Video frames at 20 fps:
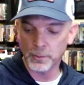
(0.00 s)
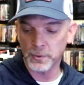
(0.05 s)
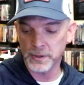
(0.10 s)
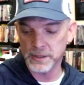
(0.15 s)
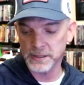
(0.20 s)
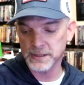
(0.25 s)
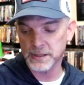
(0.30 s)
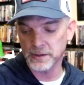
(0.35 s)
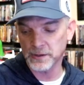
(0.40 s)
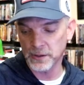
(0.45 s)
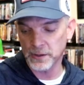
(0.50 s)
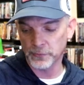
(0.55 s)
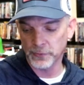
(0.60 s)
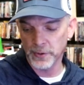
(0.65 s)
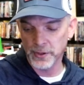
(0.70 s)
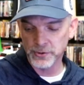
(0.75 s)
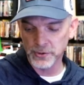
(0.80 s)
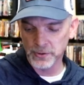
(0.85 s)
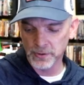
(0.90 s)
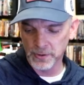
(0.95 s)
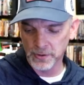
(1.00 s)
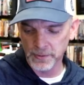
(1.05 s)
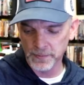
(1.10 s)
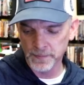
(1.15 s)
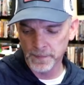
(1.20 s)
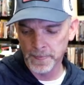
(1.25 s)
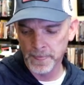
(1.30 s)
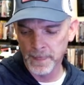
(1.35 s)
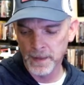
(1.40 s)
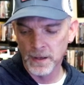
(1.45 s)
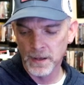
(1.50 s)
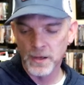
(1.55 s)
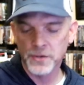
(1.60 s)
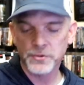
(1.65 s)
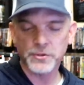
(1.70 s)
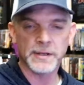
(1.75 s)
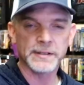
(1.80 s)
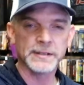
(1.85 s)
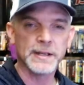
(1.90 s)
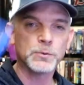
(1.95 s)
I wanted to see the original.
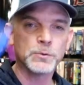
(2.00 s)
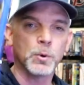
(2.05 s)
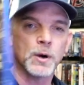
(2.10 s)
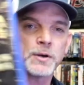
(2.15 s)
So I did